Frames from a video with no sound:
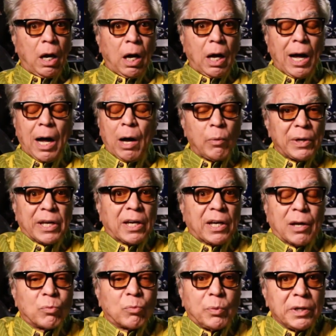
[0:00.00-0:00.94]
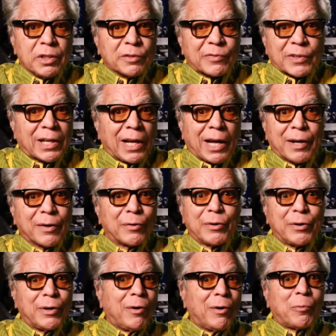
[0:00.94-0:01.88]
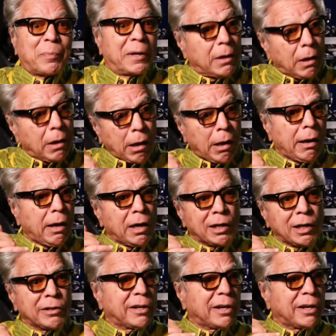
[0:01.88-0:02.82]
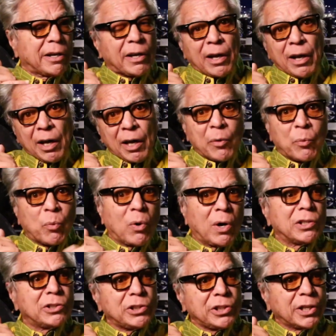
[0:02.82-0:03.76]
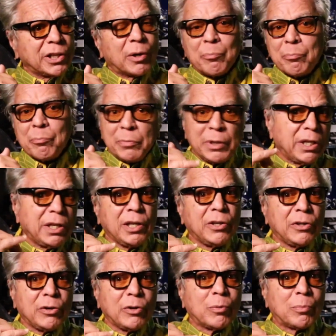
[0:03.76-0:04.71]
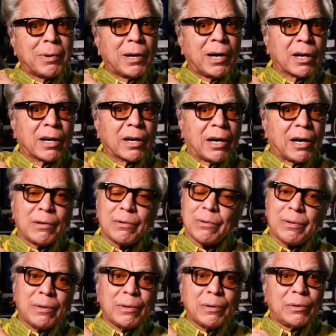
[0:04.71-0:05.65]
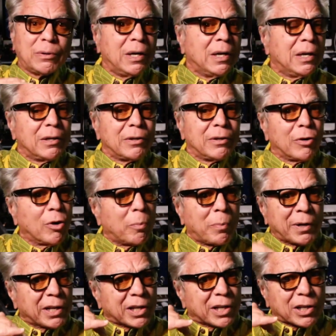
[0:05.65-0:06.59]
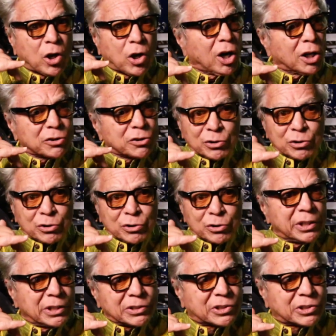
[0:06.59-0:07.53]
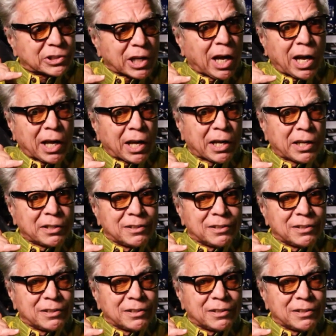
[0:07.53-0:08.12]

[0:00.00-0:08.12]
how he got wind of it, I don't know, but and, hey, one year, me and you bugger, whoo, nobody caught you inside.